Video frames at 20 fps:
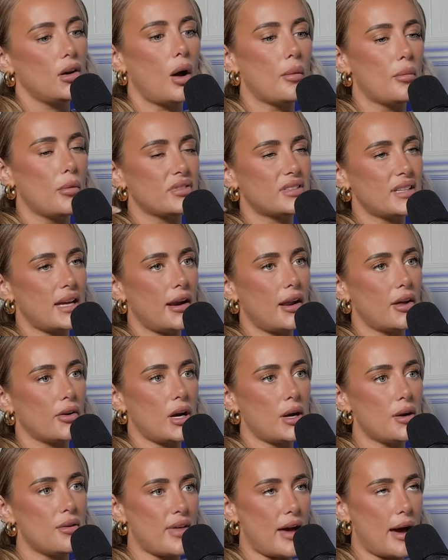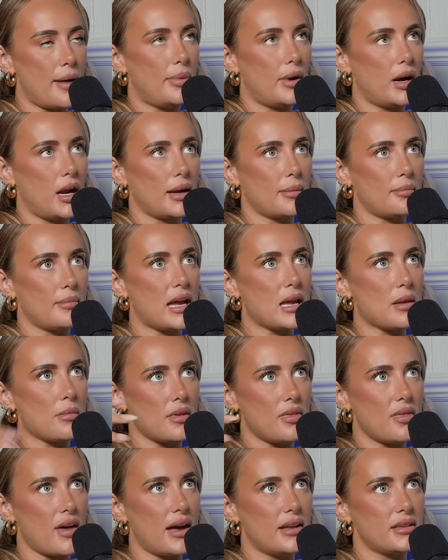I'm not saying I agree with that, but like
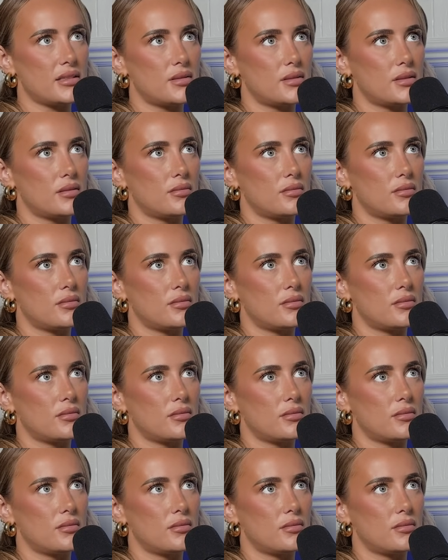maybe that's